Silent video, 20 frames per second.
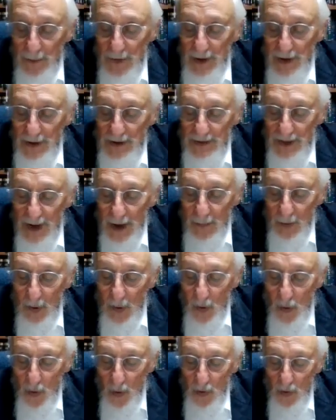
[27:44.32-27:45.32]

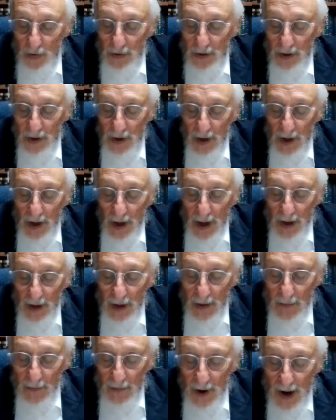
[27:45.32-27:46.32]
v'histamchut
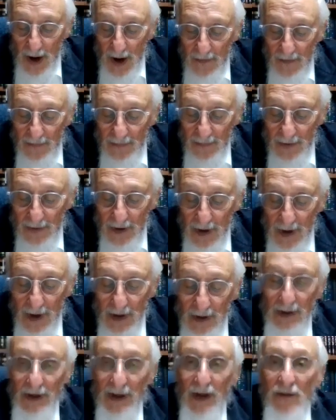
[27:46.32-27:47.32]
al harav,
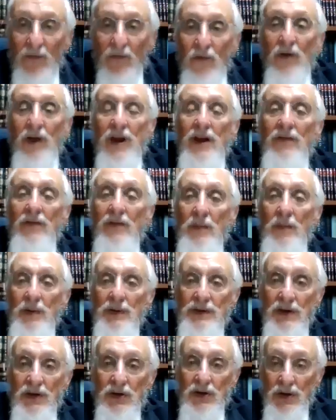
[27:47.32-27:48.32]
to get rid of the
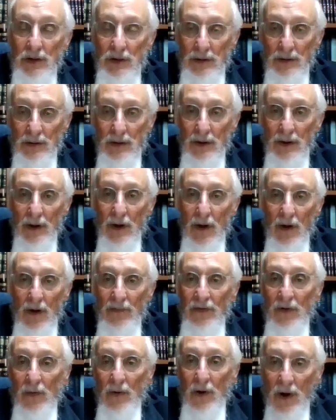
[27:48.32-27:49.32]
position
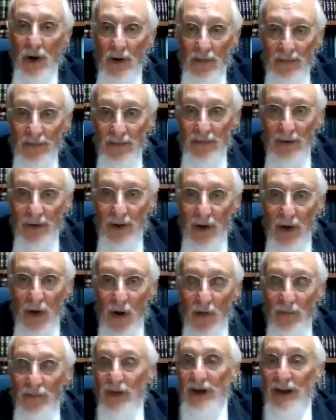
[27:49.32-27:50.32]
of the Rav,
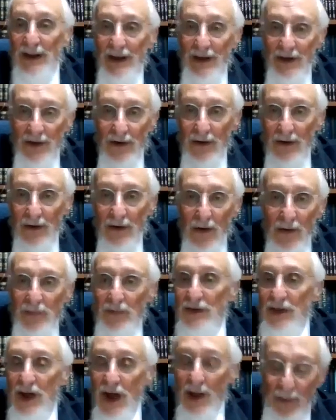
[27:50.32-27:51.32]
of the leader,
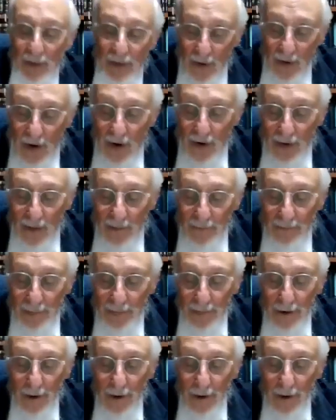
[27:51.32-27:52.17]
of the Talmud Chacham,